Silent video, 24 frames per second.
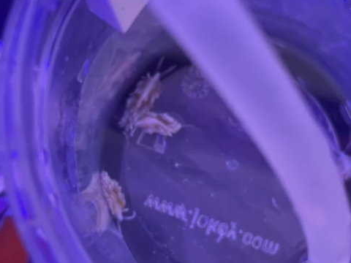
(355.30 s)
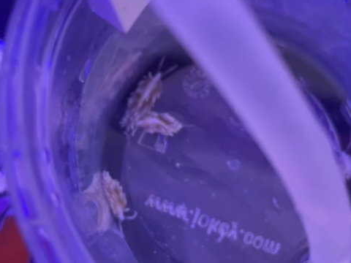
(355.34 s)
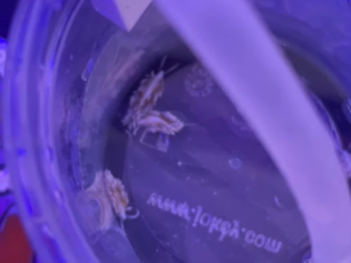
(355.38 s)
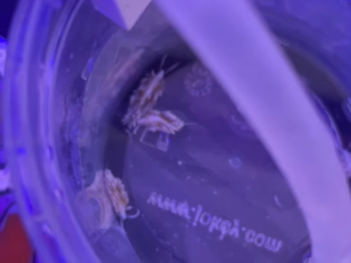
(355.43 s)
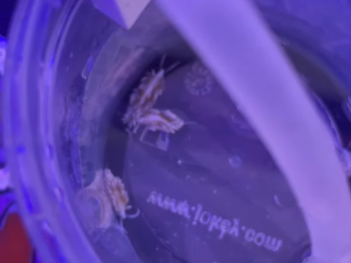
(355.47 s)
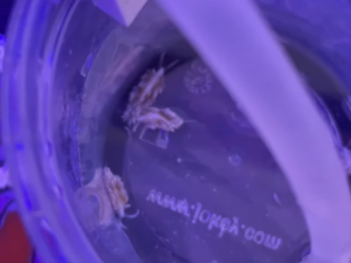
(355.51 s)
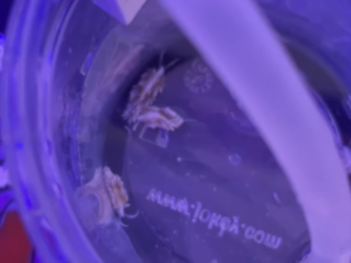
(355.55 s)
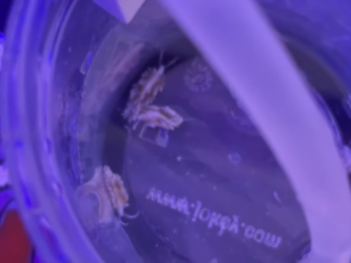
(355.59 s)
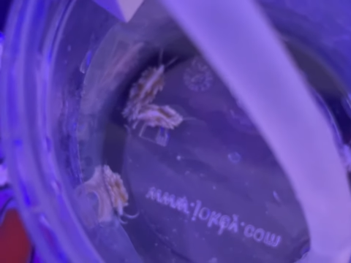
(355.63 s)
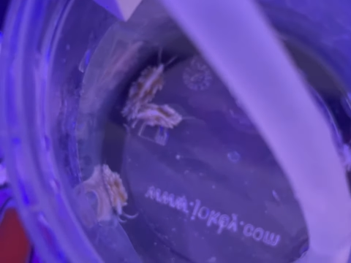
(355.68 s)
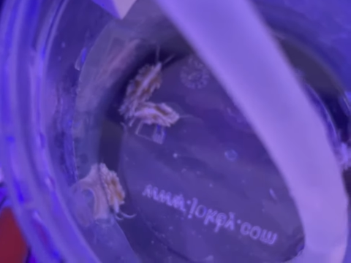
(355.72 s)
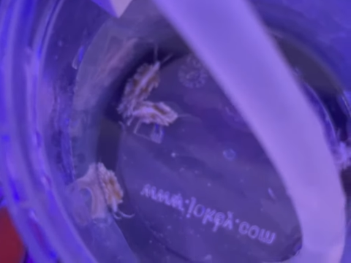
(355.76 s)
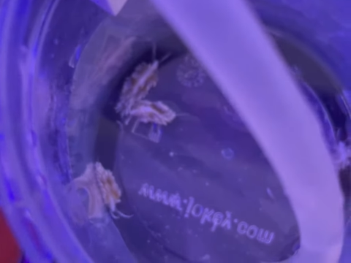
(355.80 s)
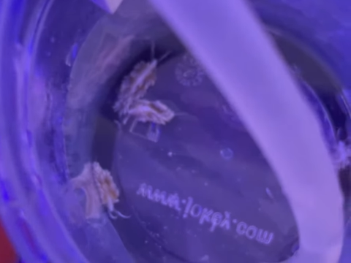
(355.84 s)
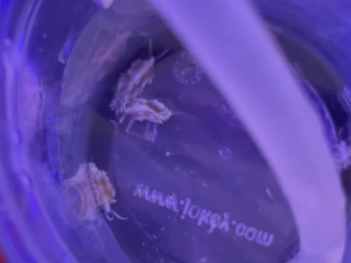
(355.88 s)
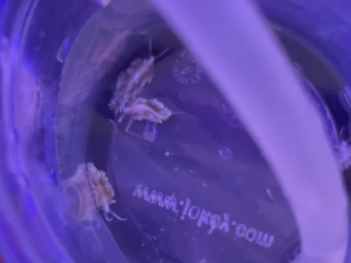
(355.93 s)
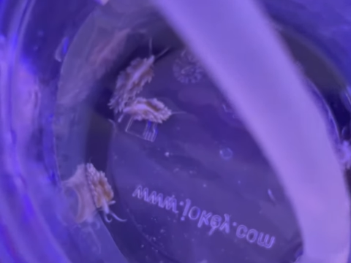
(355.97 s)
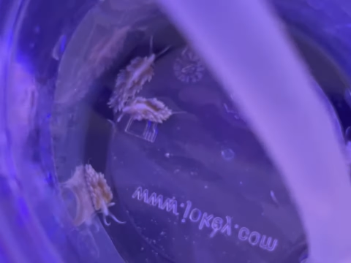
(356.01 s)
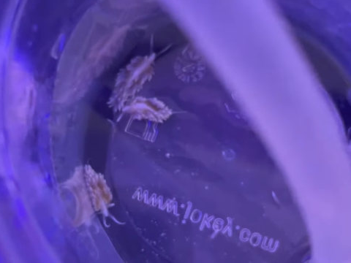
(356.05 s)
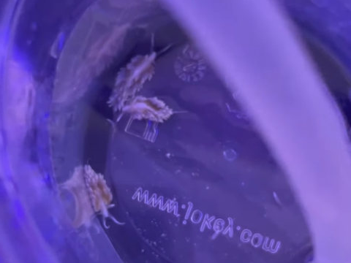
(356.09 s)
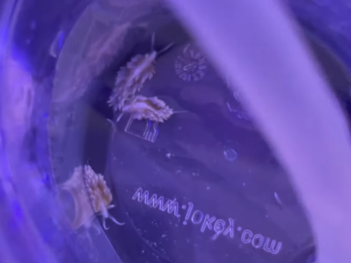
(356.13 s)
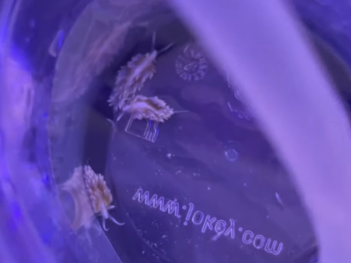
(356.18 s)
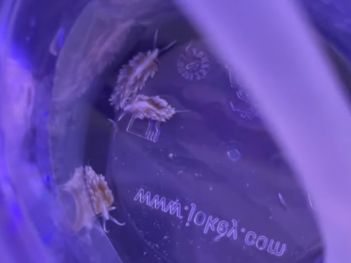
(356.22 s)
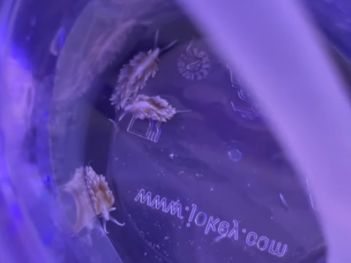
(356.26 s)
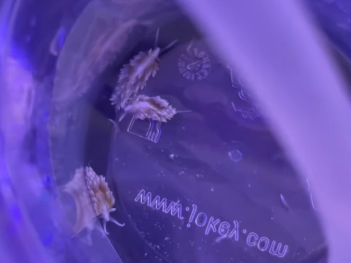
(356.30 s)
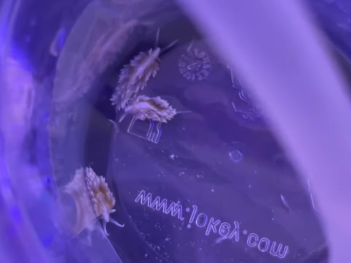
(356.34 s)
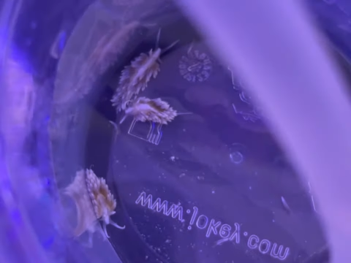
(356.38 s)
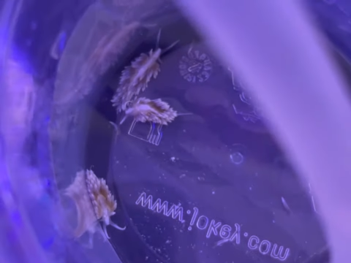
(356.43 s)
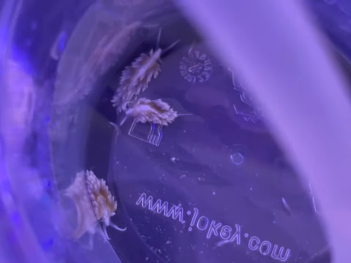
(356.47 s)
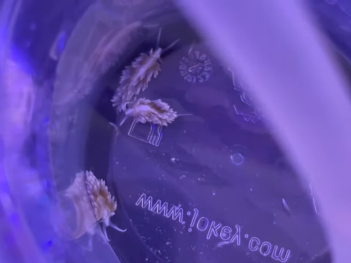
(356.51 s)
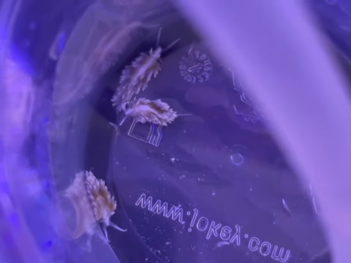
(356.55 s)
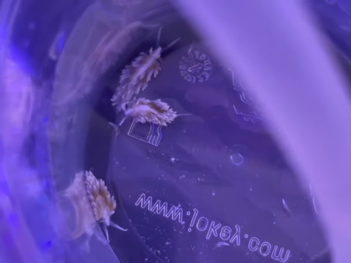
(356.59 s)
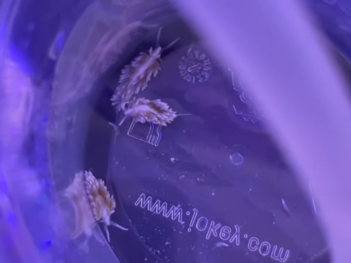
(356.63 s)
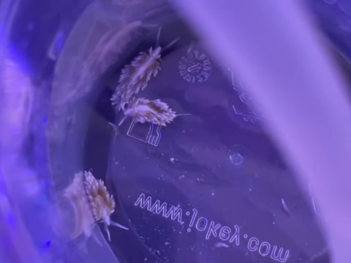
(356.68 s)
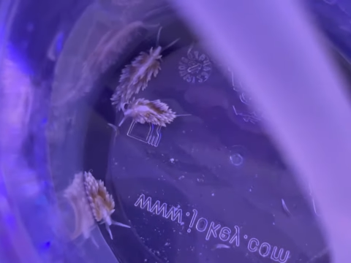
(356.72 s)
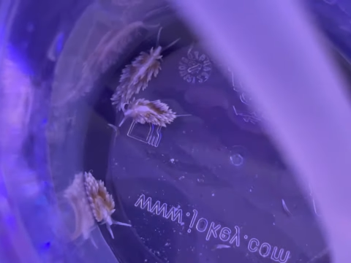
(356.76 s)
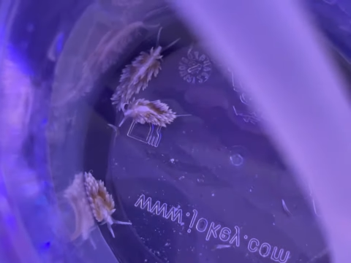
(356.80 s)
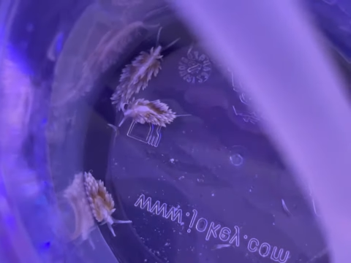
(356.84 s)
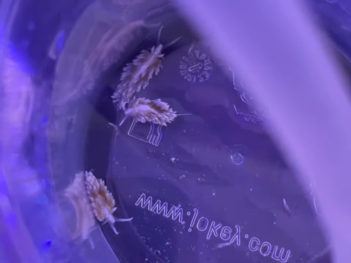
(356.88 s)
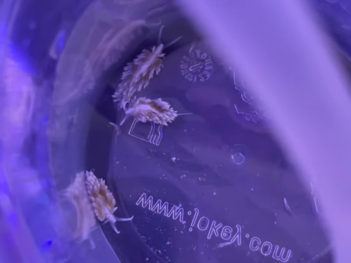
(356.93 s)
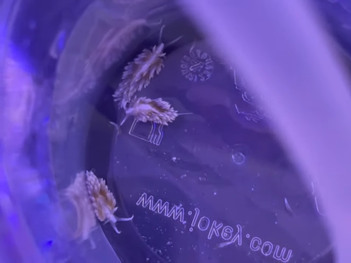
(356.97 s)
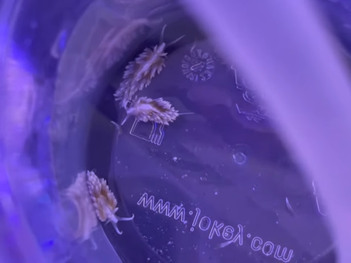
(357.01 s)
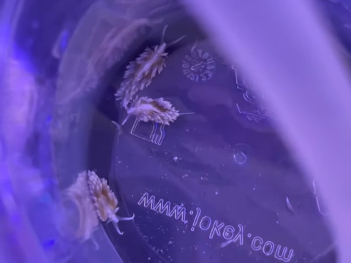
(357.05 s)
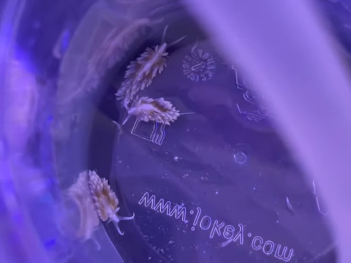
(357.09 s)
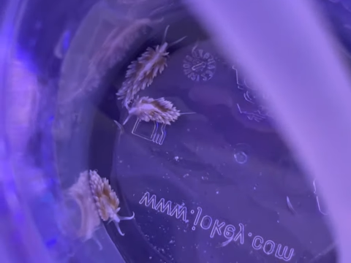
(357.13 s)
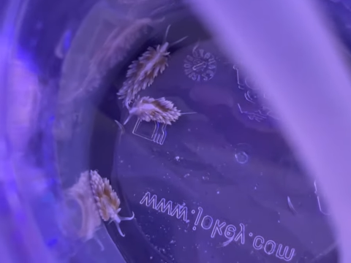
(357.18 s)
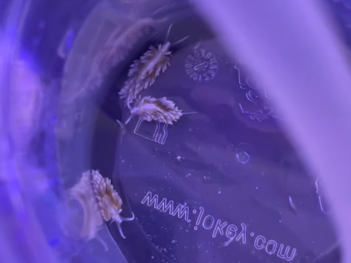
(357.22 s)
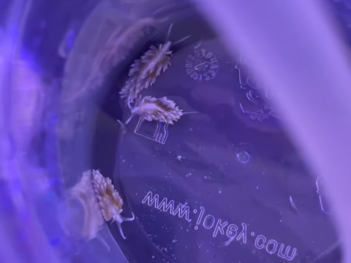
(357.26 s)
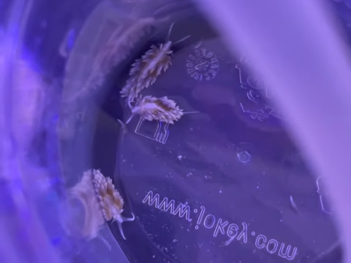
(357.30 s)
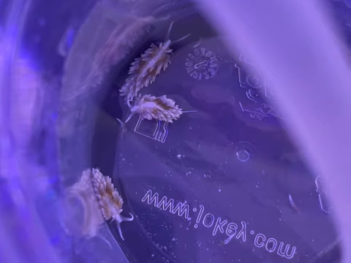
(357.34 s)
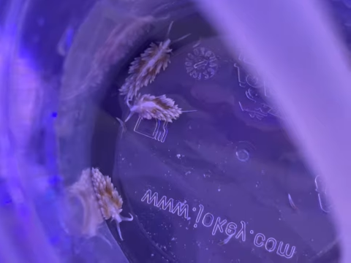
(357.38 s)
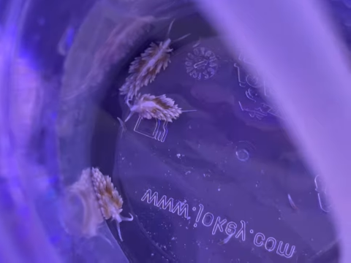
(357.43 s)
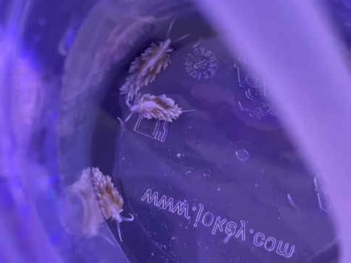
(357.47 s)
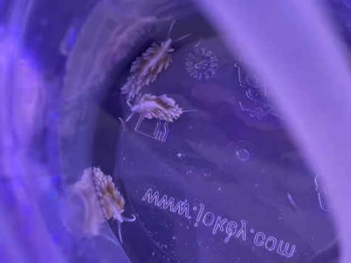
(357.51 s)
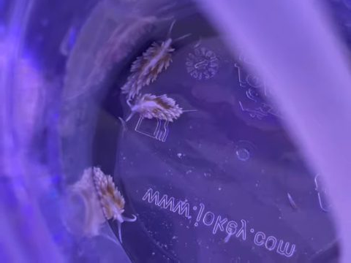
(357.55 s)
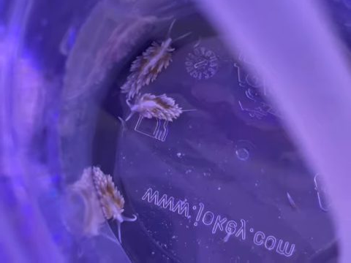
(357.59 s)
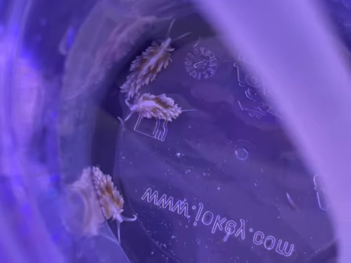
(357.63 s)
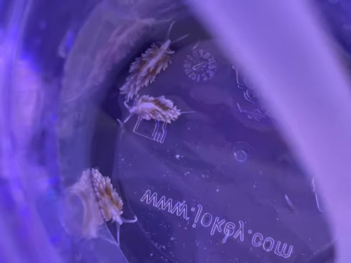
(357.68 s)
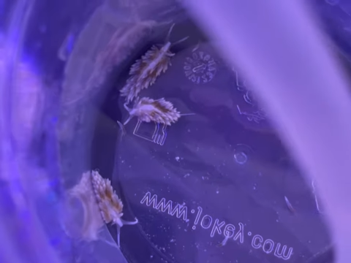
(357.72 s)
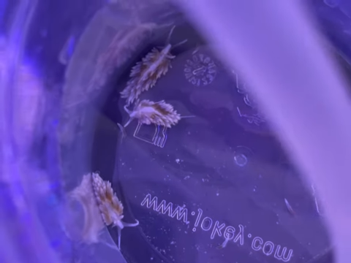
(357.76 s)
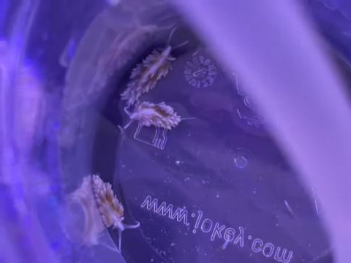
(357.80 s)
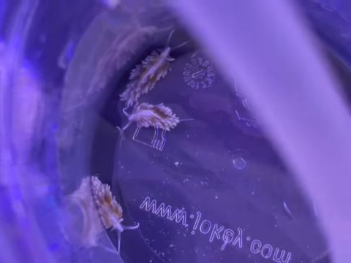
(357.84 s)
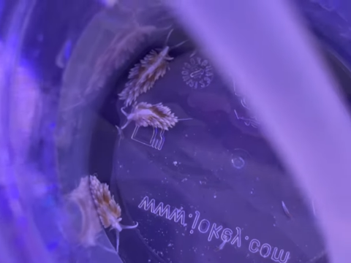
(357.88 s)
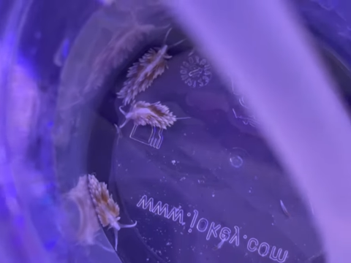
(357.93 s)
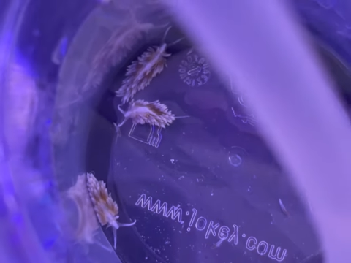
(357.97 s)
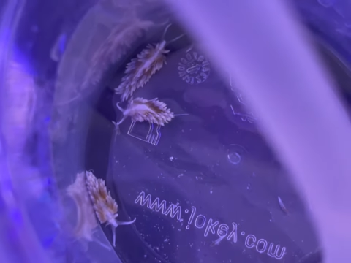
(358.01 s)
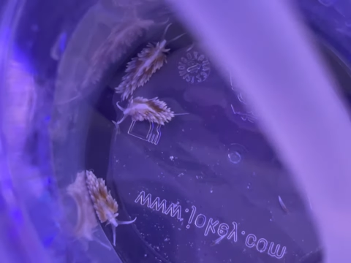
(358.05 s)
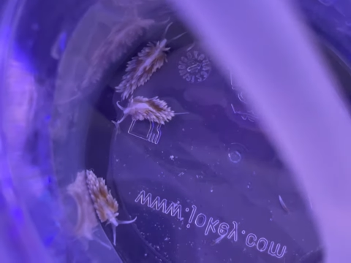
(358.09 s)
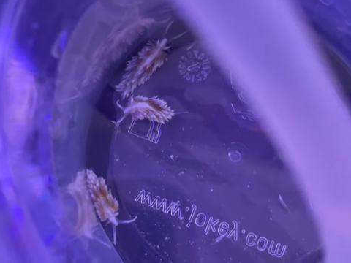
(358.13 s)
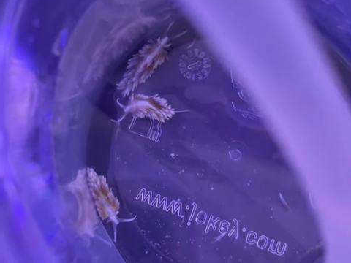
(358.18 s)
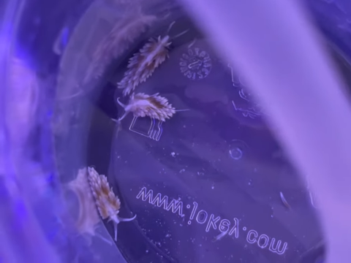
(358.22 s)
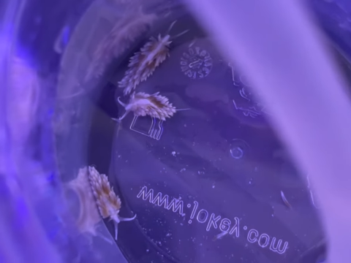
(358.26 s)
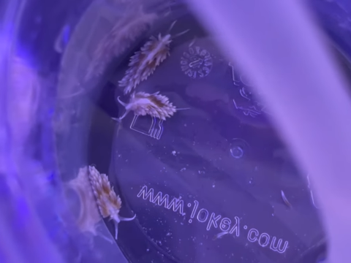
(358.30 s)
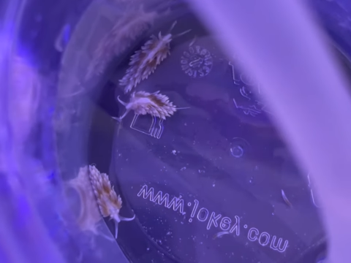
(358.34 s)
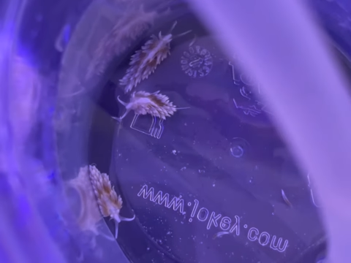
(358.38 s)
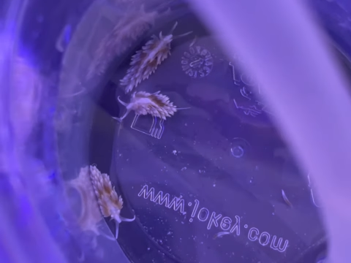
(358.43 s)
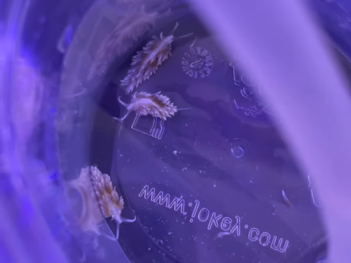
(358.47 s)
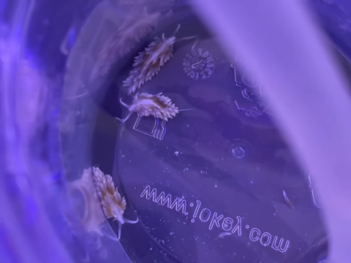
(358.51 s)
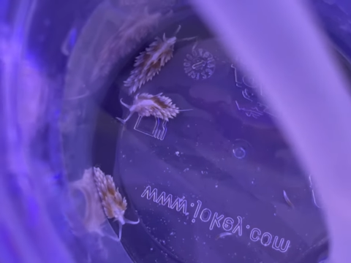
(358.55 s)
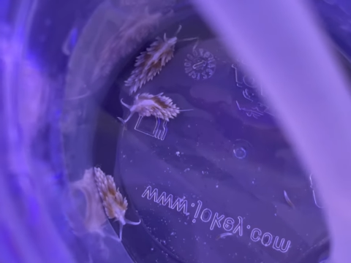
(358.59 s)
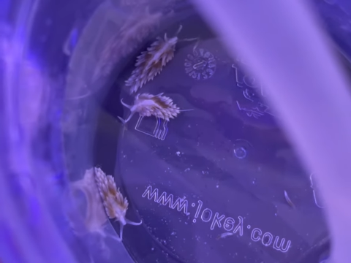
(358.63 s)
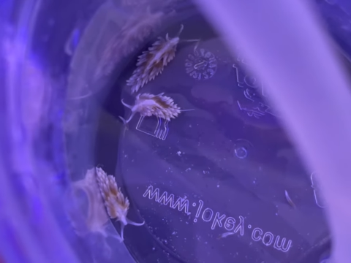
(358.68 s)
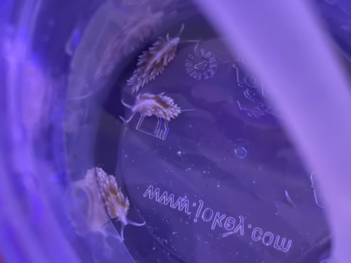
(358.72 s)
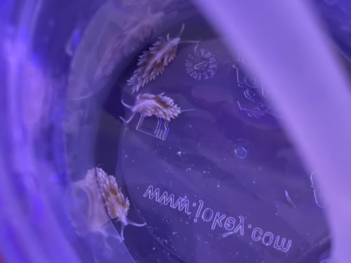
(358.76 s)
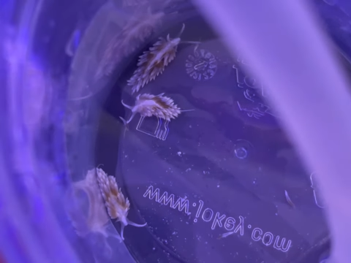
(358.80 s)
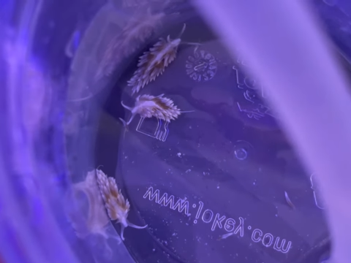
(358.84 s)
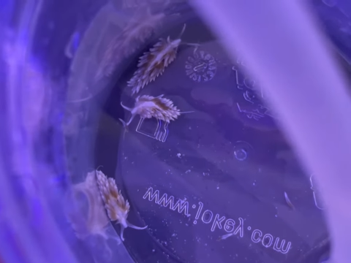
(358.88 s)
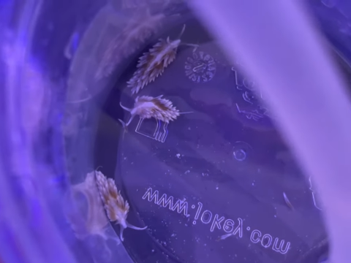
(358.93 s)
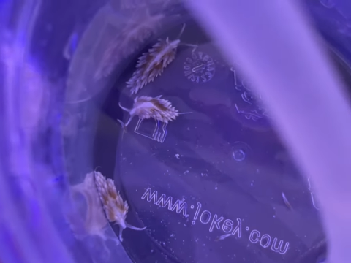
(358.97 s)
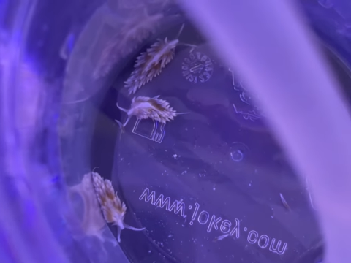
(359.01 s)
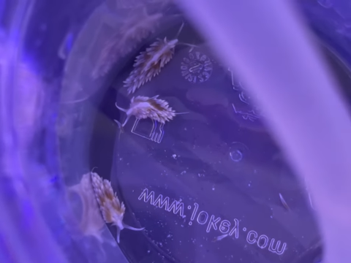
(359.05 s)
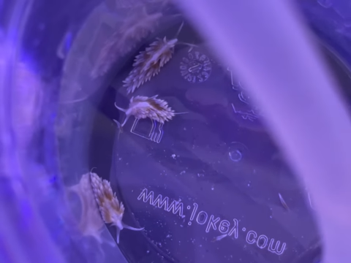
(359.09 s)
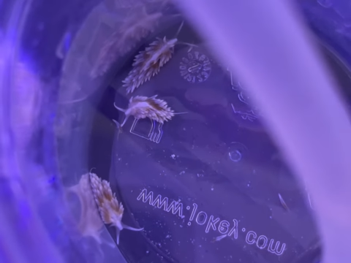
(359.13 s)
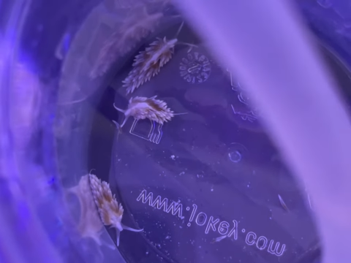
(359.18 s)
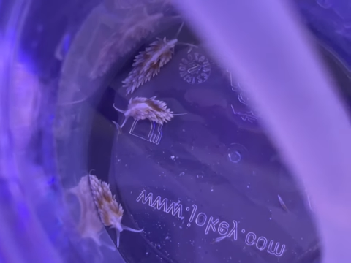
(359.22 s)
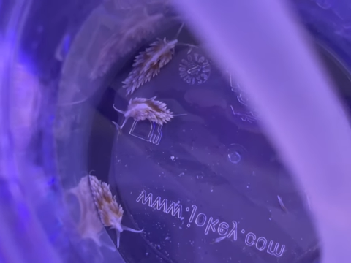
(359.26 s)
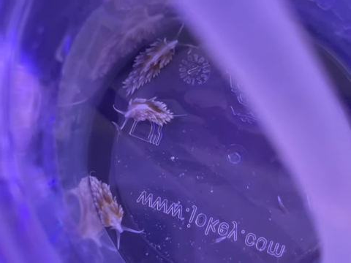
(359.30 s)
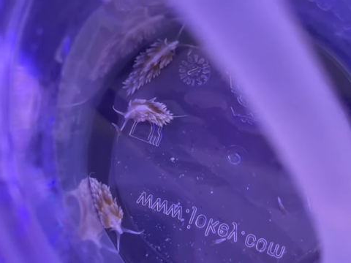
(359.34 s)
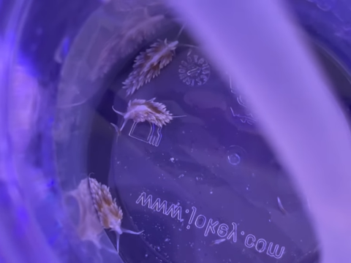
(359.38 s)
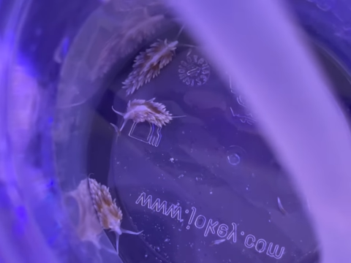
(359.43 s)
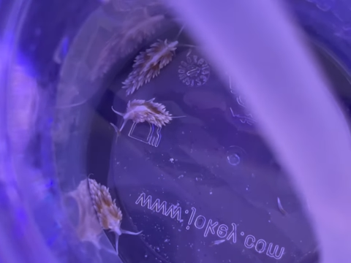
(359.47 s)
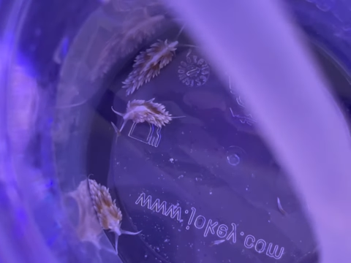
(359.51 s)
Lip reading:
[unreadable: no face in view]